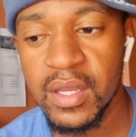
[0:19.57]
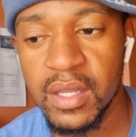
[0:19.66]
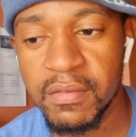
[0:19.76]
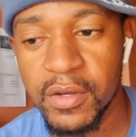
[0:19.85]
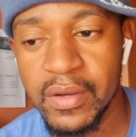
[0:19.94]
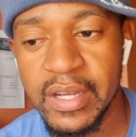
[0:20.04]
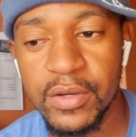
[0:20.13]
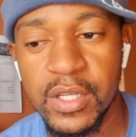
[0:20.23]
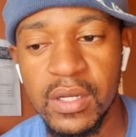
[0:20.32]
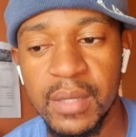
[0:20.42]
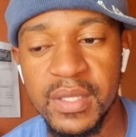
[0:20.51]
now for your
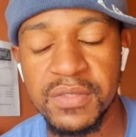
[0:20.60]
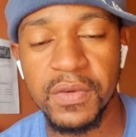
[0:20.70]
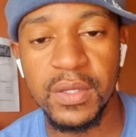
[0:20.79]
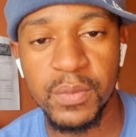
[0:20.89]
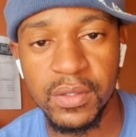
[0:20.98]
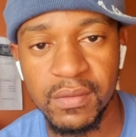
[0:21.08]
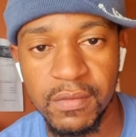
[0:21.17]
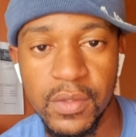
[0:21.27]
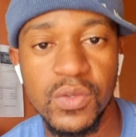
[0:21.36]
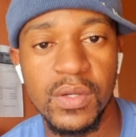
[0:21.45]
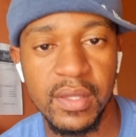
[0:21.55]
curriculum, it's very important for
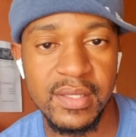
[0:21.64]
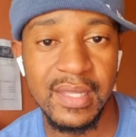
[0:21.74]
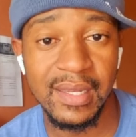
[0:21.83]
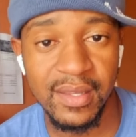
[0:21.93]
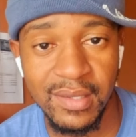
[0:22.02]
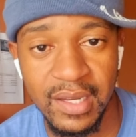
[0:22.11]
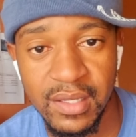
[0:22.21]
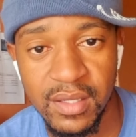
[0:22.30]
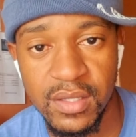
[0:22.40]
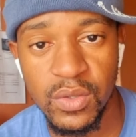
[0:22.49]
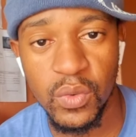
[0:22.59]
you to understand the
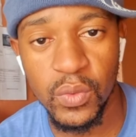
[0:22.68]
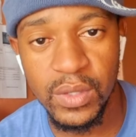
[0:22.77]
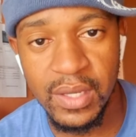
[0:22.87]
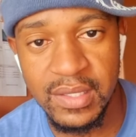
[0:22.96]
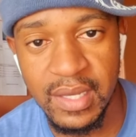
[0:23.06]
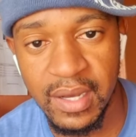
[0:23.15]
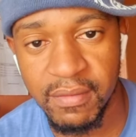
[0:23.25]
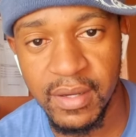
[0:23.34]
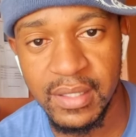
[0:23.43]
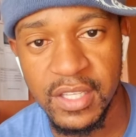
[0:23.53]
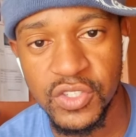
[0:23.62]
scientist who
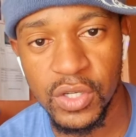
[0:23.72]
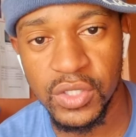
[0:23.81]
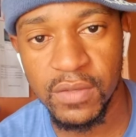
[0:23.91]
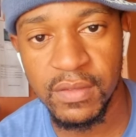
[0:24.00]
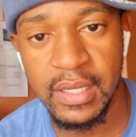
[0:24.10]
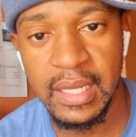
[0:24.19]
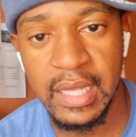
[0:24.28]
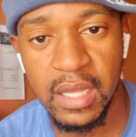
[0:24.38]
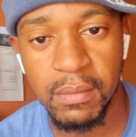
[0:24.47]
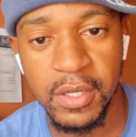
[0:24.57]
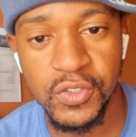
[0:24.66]
discovered the structure of the
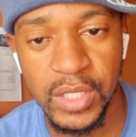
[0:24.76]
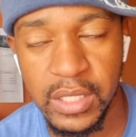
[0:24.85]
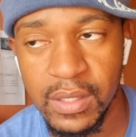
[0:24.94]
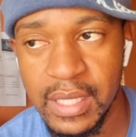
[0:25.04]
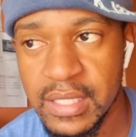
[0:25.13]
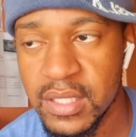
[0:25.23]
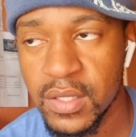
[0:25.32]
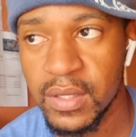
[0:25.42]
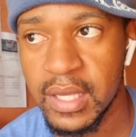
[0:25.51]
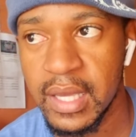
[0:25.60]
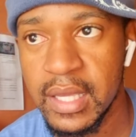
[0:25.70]
DNA matriculants.
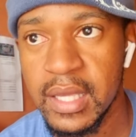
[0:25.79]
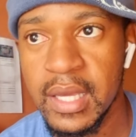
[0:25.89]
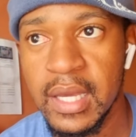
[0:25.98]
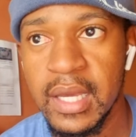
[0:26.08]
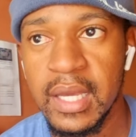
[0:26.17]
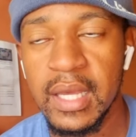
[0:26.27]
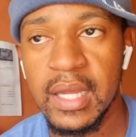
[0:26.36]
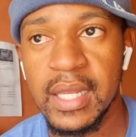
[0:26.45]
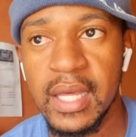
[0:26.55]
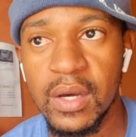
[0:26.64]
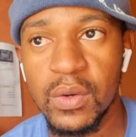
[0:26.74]
Okay,
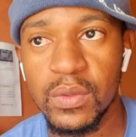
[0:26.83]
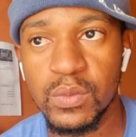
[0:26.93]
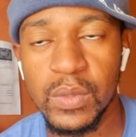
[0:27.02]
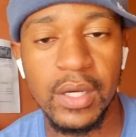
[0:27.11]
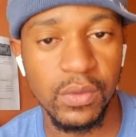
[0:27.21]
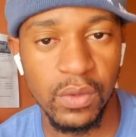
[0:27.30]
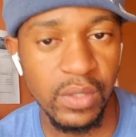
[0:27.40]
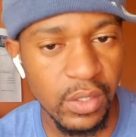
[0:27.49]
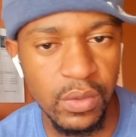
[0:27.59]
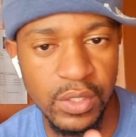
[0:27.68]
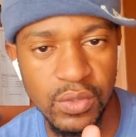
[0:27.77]
now, we are only
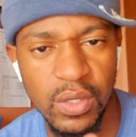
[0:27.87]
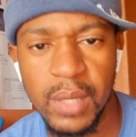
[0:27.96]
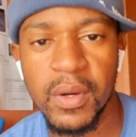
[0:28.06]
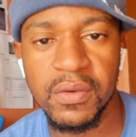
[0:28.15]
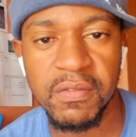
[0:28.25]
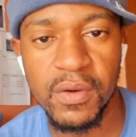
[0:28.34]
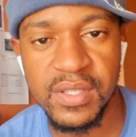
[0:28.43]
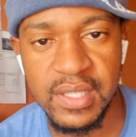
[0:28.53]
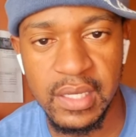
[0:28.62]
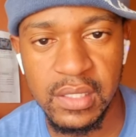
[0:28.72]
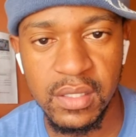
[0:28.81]
going to talk about four
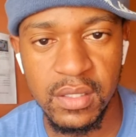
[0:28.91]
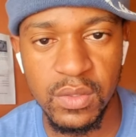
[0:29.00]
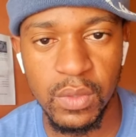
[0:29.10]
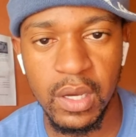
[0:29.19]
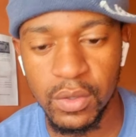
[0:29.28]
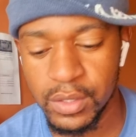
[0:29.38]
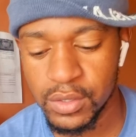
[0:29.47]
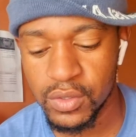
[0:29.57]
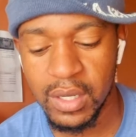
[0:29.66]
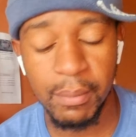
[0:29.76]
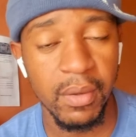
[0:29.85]
scientists. We are going to
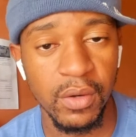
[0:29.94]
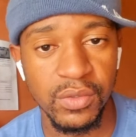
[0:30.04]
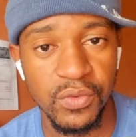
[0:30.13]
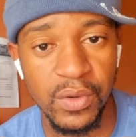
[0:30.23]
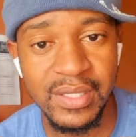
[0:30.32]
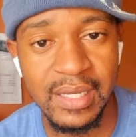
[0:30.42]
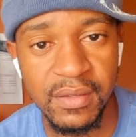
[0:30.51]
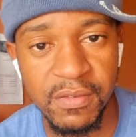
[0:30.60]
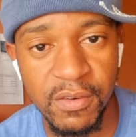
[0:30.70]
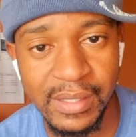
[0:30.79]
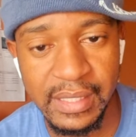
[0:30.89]
talk about Rosalind
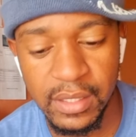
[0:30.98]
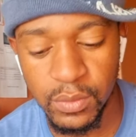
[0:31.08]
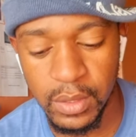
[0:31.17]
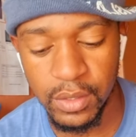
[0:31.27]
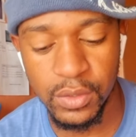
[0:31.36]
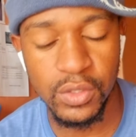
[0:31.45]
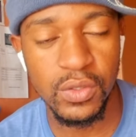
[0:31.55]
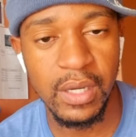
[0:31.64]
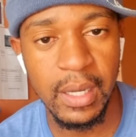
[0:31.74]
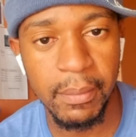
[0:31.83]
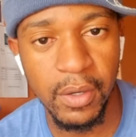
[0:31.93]
Franklin, we are going to
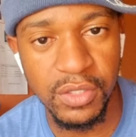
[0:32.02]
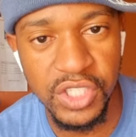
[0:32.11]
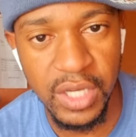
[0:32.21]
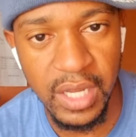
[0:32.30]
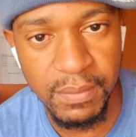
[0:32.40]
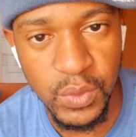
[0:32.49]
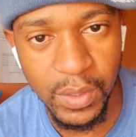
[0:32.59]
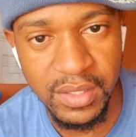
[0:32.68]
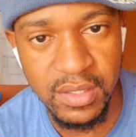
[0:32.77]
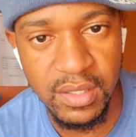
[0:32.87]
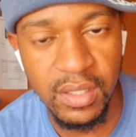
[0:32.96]
talk about James
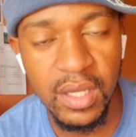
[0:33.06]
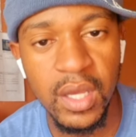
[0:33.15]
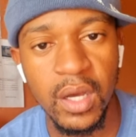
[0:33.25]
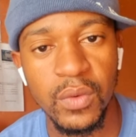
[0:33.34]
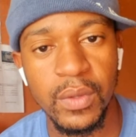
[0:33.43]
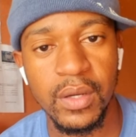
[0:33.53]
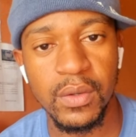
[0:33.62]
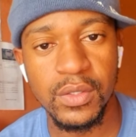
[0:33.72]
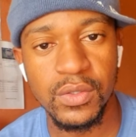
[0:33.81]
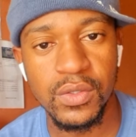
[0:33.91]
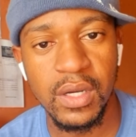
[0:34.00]
Watson, we are going
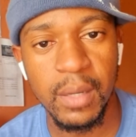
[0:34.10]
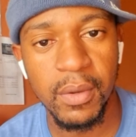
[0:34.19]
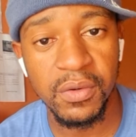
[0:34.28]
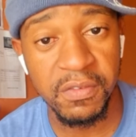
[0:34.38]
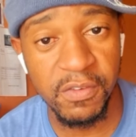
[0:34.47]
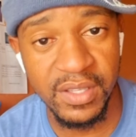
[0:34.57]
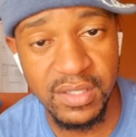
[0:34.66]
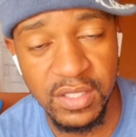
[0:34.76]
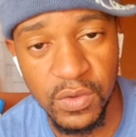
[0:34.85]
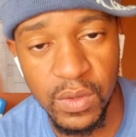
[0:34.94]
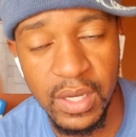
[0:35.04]
to talk about
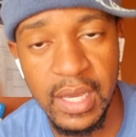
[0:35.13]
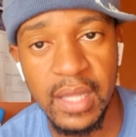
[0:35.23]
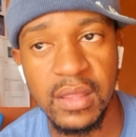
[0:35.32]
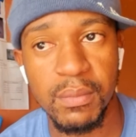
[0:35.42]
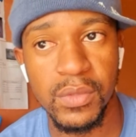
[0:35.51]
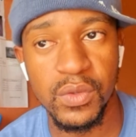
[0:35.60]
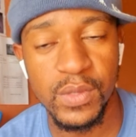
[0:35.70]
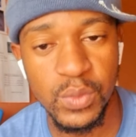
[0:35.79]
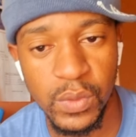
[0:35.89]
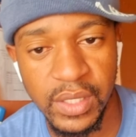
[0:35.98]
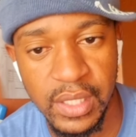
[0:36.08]
Francis Crick, and the
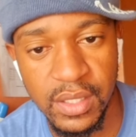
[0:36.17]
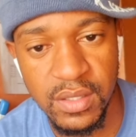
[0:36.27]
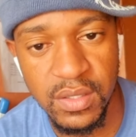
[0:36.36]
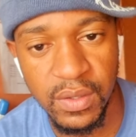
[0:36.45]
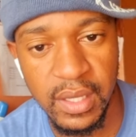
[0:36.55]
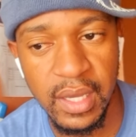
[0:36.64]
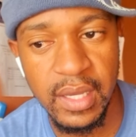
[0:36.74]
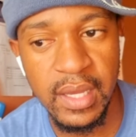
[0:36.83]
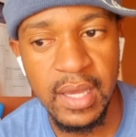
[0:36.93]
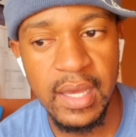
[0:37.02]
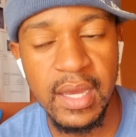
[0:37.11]
Maurice Wilkins, okay?
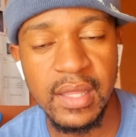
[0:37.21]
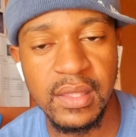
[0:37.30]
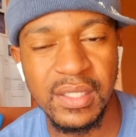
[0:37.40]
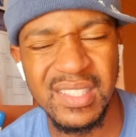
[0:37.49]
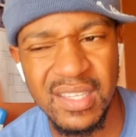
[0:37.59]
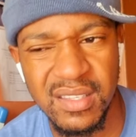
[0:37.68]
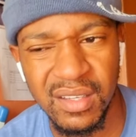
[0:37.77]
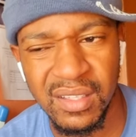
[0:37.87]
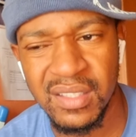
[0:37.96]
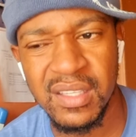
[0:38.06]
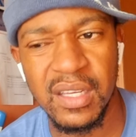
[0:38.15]
And there is this
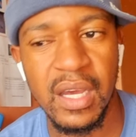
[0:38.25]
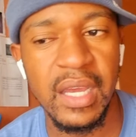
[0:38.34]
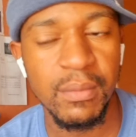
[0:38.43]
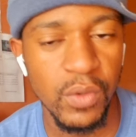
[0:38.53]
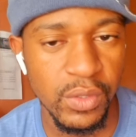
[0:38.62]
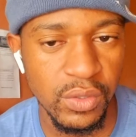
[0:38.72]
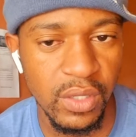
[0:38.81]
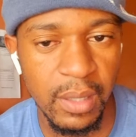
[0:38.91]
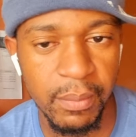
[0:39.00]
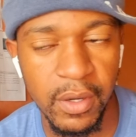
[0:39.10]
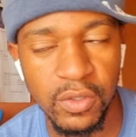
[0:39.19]
scientist that I am going to talk
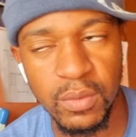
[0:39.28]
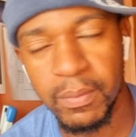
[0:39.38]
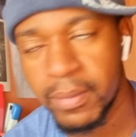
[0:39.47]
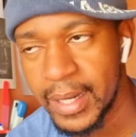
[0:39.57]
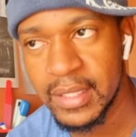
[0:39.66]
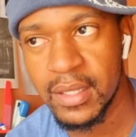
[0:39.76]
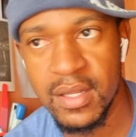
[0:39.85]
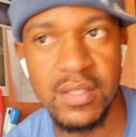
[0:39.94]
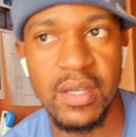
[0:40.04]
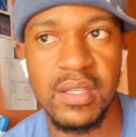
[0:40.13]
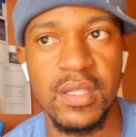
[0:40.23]
about, but this
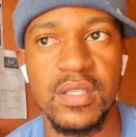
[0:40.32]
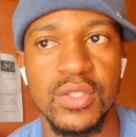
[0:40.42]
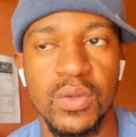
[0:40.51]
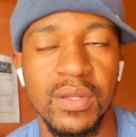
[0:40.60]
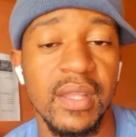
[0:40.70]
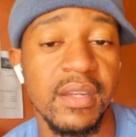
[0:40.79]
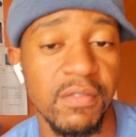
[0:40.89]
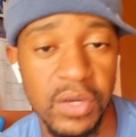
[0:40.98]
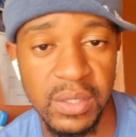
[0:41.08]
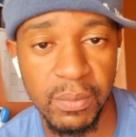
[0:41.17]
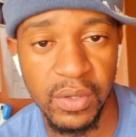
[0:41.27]
scientist is not that
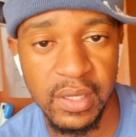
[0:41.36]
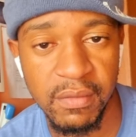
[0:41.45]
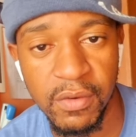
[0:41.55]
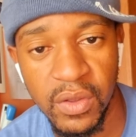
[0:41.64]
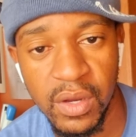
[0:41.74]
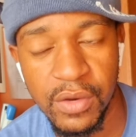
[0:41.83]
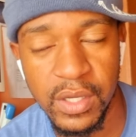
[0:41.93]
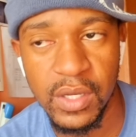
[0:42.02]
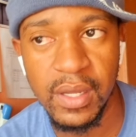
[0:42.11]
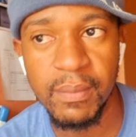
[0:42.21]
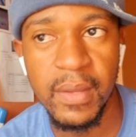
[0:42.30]
very important for your
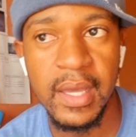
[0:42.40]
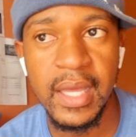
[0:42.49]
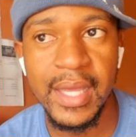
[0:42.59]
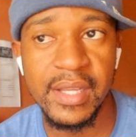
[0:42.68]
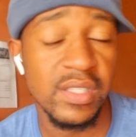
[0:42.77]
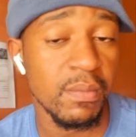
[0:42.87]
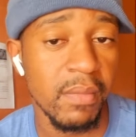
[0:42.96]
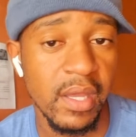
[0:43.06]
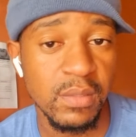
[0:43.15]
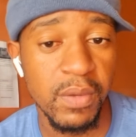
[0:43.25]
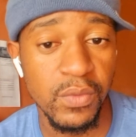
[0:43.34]
curriculum. It's
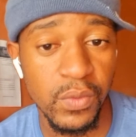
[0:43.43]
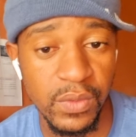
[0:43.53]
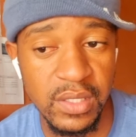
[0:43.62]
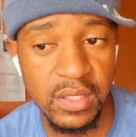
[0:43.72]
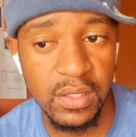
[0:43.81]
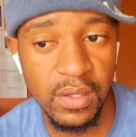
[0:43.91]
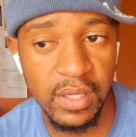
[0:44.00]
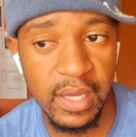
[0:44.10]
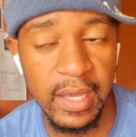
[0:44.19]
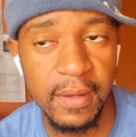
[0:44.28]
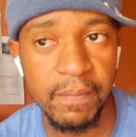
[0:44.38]
Max Perutz,
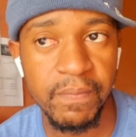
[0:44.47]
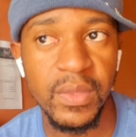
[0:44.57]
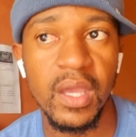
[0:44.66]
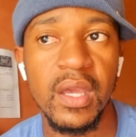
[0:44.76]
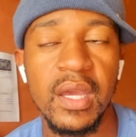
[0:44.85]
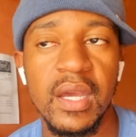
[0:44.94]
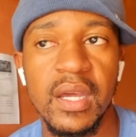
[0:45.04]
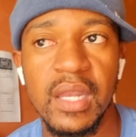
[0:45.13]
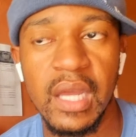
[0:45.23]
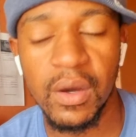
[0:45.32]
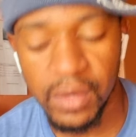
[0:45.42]
okay?
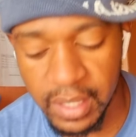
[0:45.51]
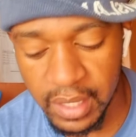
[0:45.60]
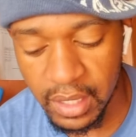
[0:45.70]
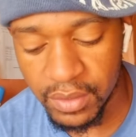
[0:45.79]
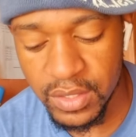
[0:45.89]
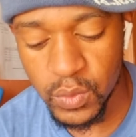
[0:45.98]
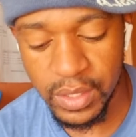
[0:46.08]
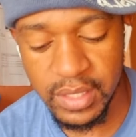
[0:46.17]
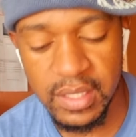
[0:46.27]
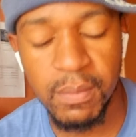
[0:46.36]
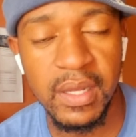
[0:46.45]
Now this is what
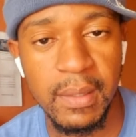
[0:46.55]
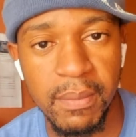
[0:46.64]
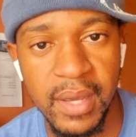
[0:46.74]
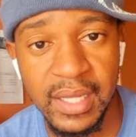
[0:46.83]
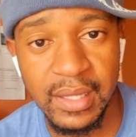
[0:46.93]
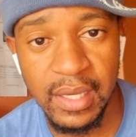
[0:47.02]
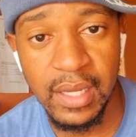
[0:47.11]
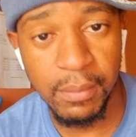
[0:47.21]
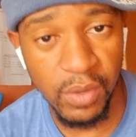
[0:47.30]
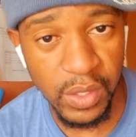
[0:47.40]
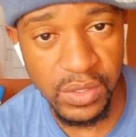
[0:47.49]
is happening. Back then,
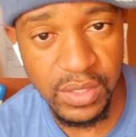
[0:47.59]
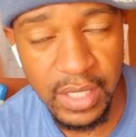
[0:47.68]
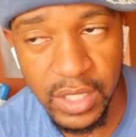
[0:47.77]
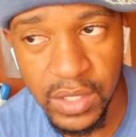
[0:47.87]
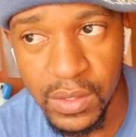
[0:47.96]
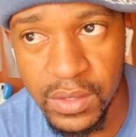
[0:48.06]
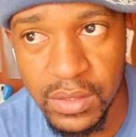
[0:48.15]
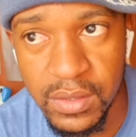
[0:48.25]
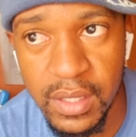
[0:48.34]
I'm going to take you,